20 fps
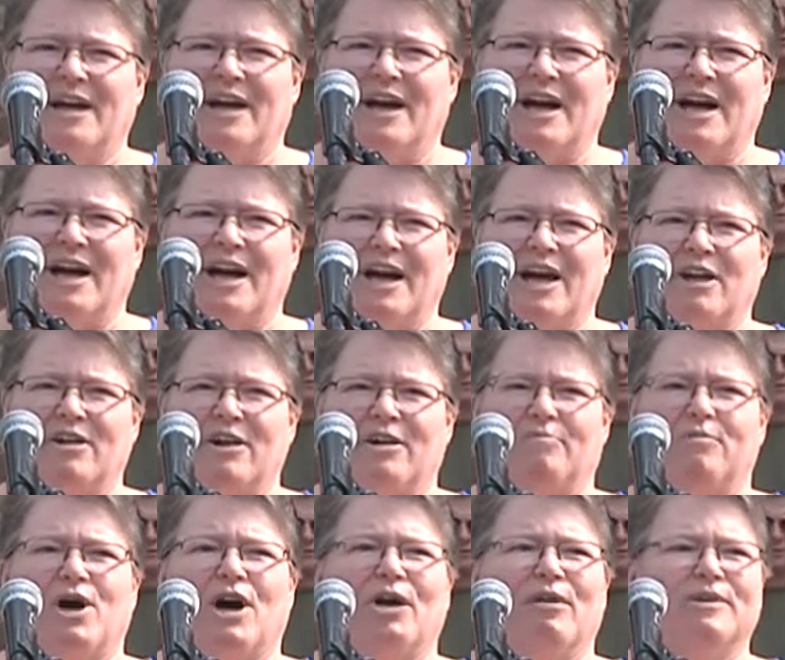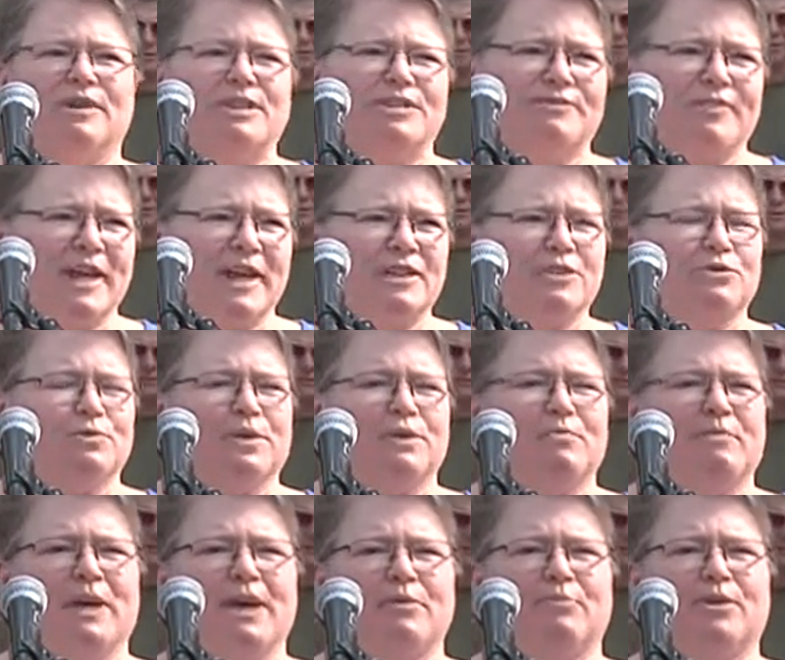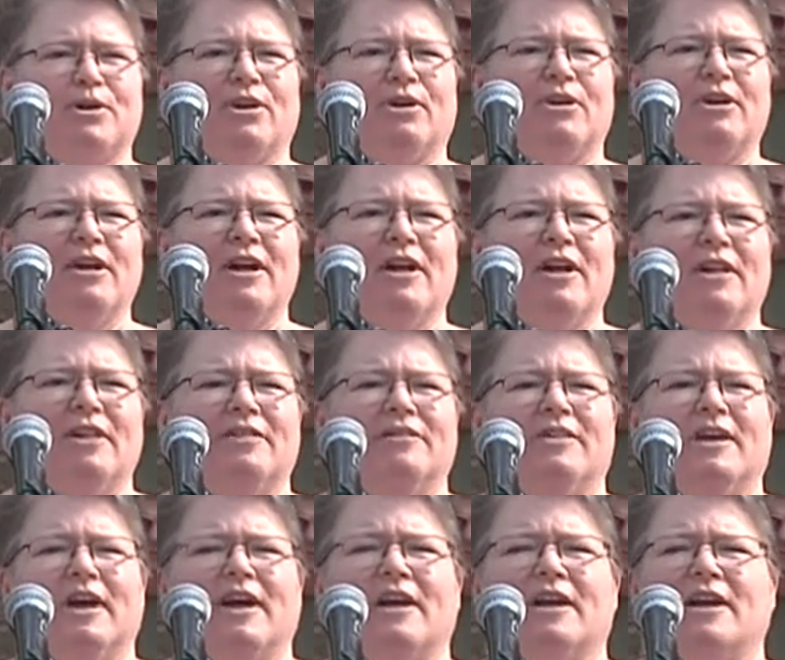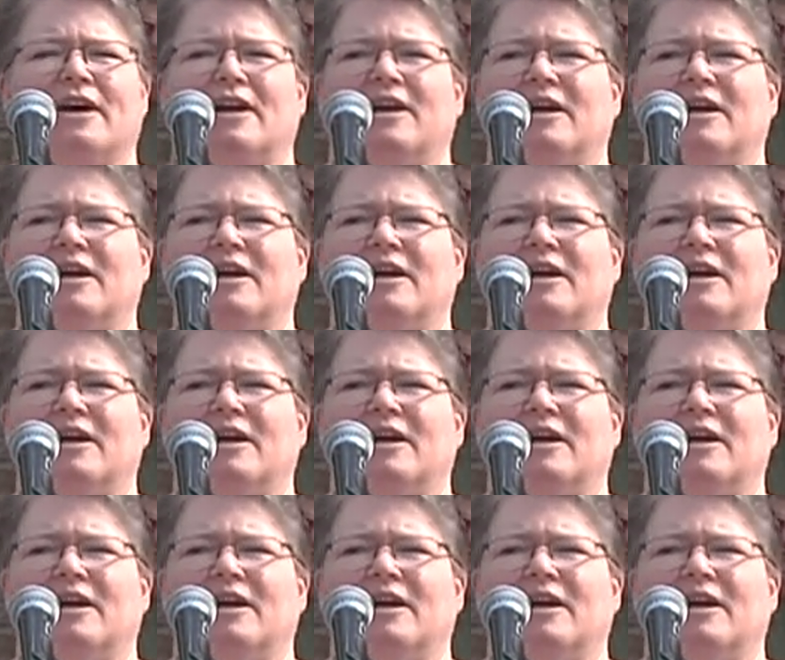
I am always faced with people that